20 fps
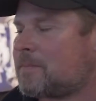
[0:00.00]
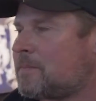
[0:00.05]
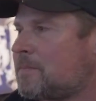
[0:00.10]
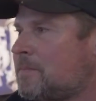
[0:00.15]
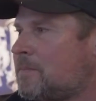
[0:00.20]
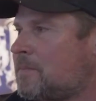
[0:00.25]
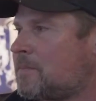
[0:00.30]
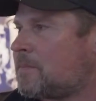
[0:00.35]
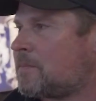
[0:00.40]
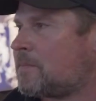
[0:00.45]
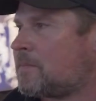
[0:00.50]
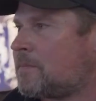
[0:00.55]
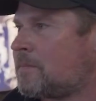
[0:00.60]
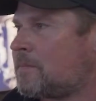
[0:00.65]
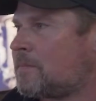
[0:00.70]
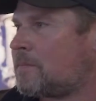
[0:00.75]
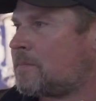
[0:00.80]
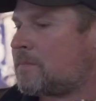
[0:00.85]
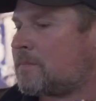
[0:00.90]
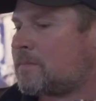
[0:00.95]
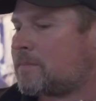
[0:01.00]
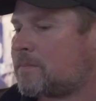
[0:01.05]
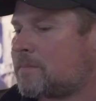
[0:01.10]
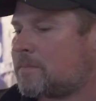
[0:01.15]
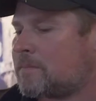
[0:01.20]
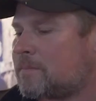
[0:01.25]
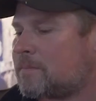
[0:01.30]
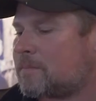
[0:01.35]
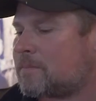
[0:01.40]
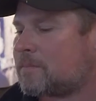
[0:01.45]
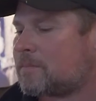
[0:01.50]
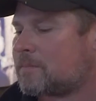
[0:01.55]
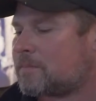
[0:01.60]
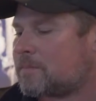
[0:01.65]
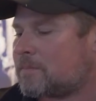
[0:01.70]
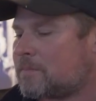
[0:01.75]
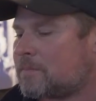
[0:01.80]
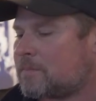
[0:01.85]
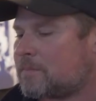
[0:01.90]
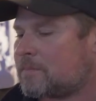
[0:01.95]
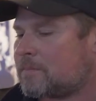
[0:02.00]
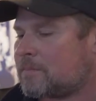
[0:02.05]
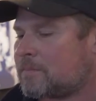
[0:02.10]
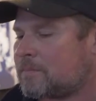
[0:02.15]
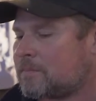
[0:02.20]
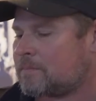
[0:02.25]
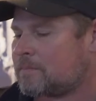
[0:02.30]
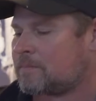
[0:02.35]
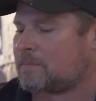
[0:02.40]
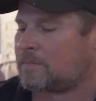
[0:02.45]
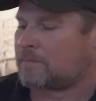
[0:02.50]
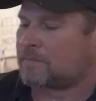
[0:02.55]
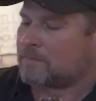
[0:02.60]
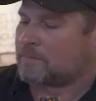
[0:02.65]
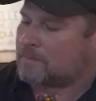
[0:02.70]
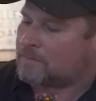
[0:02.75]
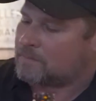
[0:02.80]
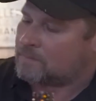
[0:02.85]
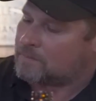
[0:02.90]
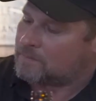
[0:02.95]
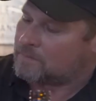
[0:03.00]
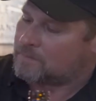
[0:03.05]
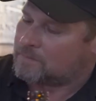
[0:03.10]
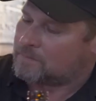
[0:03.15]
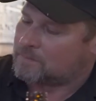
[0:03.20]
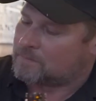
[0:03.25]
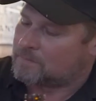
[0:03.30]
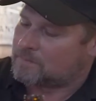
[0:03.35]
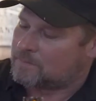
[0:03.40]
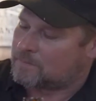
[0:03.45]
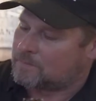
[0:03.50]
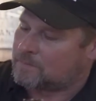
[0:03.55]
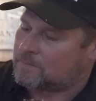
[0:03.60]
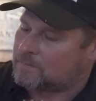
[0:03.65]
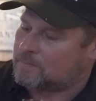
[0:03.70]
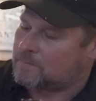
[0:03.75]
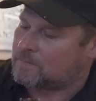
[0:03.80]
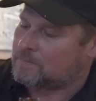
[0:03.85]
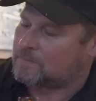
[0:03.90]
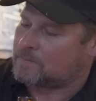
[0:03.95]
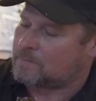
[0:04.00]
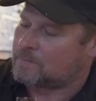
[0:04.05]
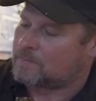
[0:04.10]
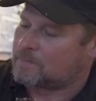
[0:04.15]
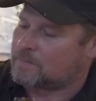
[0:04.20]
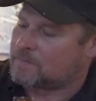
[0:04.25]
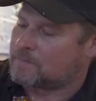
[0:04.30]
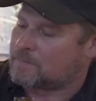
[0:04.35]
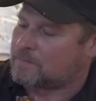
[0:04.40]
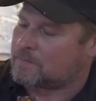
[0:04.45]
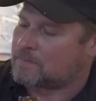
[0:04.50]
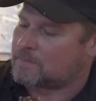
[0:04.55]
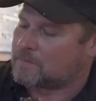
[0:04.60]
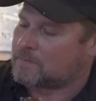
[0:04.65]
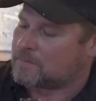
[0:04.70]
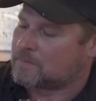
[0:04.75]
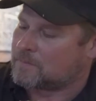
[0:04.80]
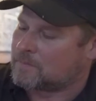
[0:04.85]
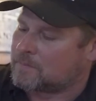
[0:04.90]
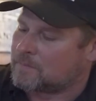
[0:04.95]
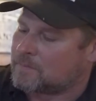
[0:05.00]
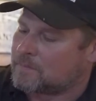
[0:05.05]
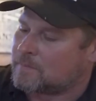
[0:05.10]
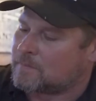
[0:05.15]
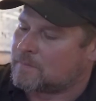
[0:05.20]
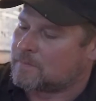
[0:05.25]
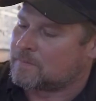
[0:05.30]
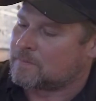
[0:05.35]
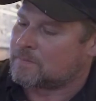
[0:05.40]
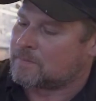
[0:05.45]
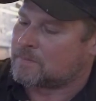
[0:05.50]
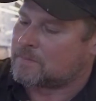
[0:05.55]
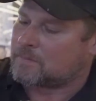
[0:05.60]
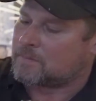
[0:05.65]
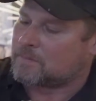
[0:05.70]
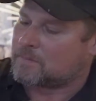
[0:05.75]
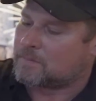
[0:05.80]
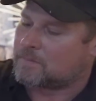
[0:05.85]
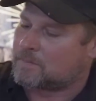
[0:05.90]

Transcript: No words are spoken by the person on screen.